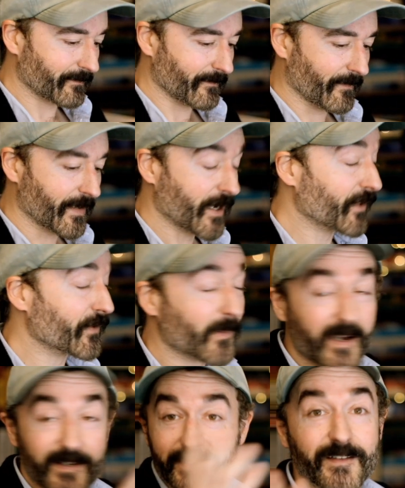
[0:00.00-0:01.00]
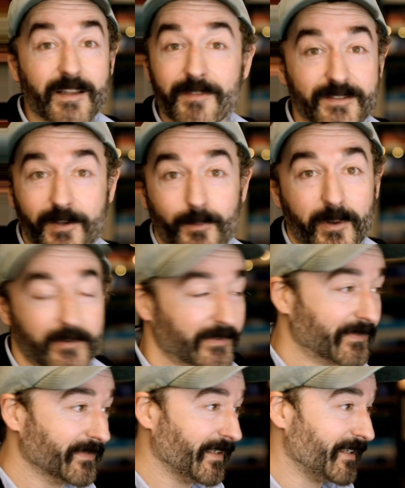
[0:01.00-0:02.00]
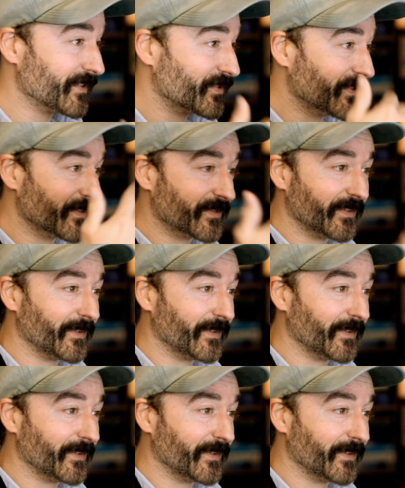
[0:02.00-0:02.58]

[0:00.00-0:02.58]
Otherwise, nothing's going to work. It's just,